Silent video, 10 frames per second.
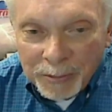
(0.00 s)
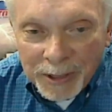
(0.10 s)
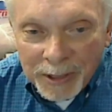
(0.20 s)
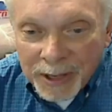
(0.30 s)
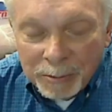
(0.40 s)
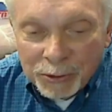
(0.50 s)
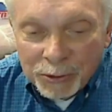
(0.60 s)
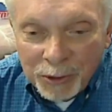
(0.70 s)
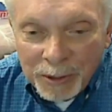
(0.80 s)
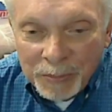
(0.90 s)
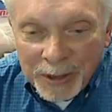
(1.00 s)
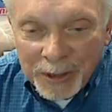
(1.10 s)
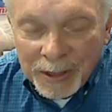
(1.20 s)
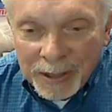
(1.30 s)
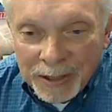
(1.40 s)
It comes from
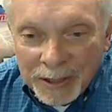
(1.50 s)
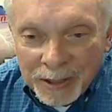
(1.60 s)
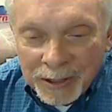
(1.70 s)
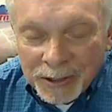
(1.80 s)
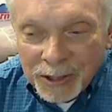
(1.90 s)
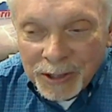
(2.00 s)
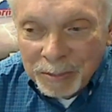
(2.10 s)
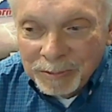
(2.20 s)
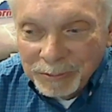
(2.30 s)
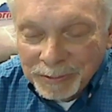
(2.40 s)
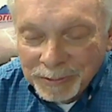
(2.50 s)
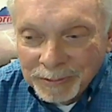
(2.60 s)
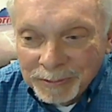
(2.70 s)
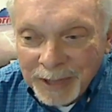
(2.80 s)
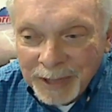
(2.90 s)
some
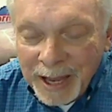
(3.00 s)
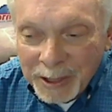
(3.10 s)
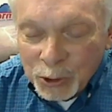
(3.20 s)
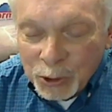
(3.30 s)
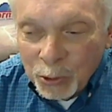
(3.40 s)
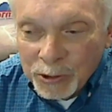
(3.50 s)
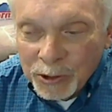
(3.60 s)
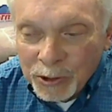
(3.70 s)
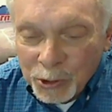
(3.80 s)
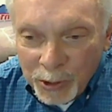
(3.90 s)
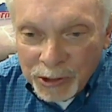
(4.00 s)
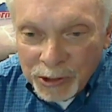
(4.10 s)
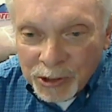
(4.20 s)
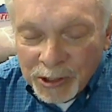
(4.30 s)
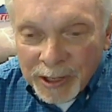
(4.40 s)
anecdotal
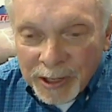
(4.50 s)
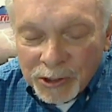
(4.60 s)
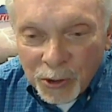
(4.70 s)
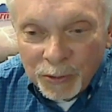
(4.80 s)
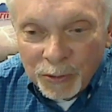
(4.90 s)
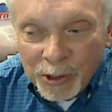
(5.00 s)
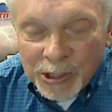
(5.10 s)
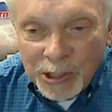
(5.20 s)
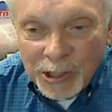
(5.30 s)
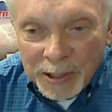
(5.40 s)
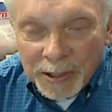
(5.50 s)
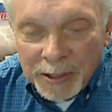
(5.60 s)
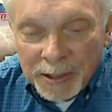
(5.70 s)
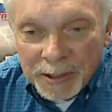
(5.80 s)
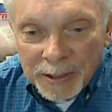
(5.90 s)
situation that gets
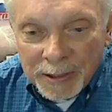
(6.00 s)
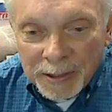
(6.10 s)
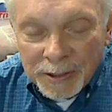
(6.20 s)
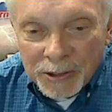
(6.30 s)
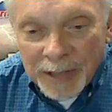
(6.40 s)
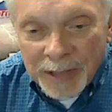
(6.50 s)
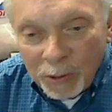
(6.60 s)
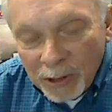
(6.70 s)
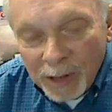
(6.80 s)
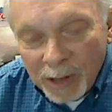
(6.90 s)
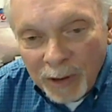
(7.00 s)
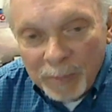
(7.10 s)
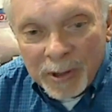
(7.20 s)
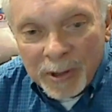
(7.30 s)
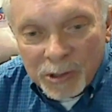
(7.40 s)
overextended, and this is how a lot of our
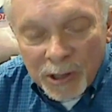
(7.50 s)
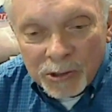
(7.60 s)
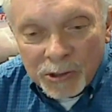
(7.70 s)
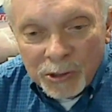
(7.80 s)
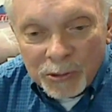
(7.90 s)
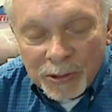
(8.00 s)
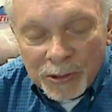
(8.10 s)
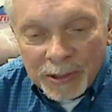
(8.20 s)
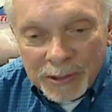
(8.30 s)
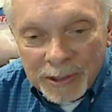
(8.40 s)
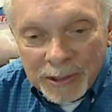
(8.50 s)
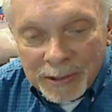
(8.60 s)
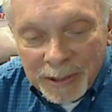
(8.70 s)
myths are too, that